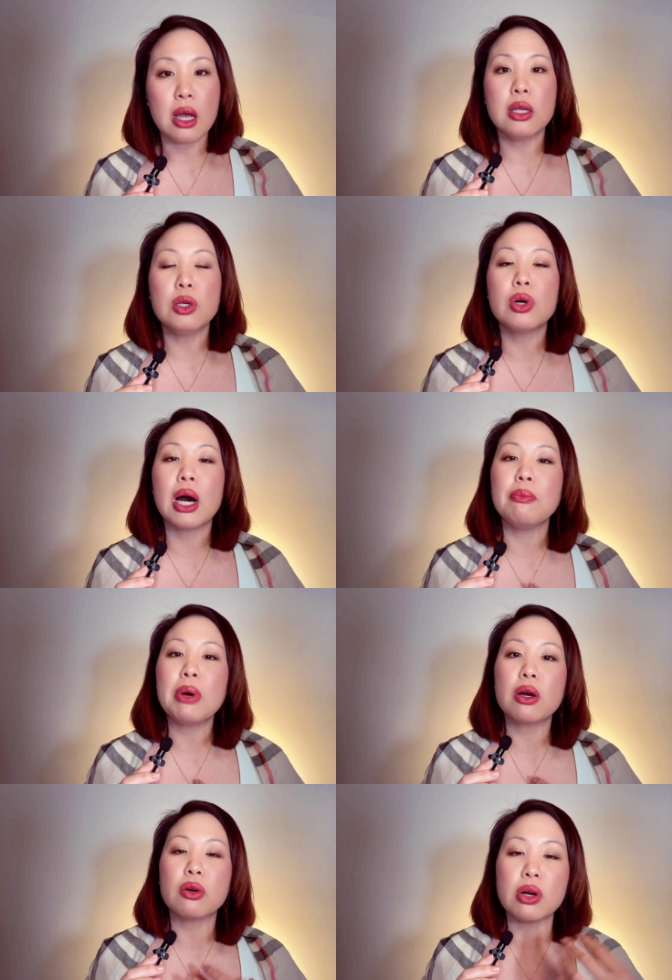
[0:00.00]
you come
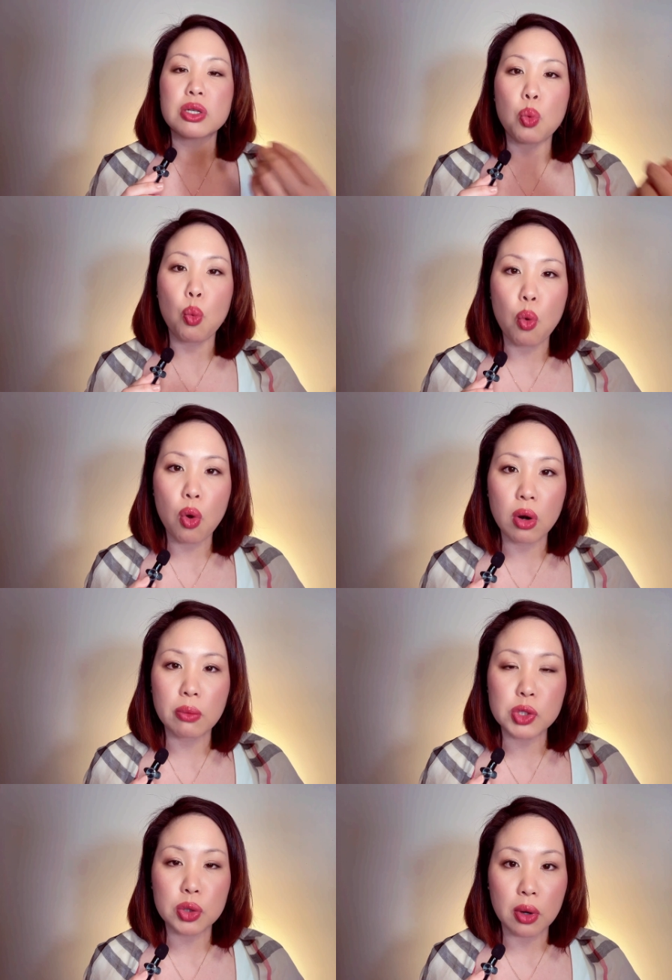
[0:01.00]
across warm
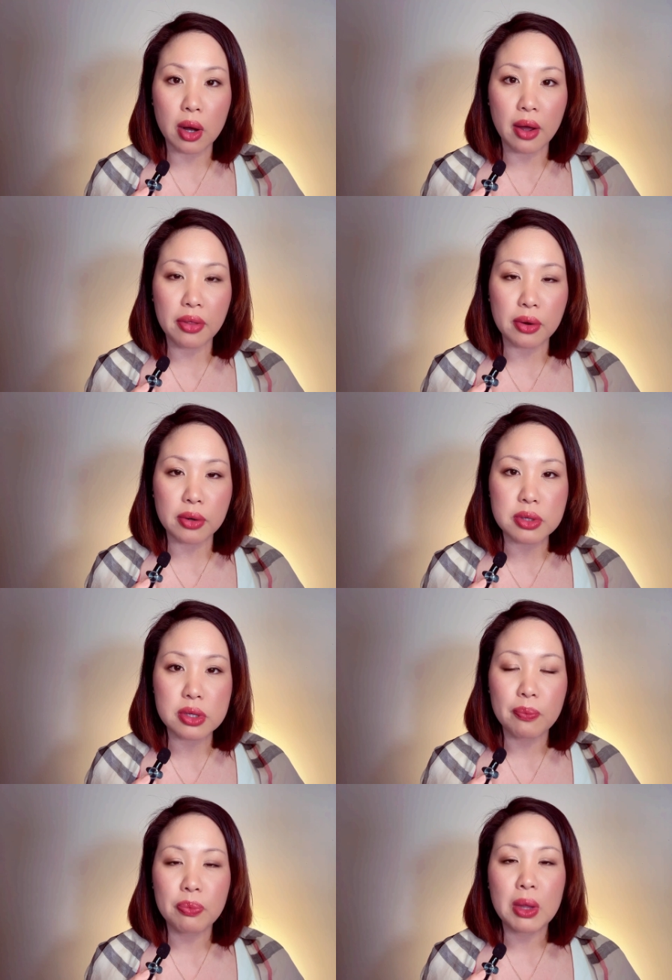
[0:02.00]
to others.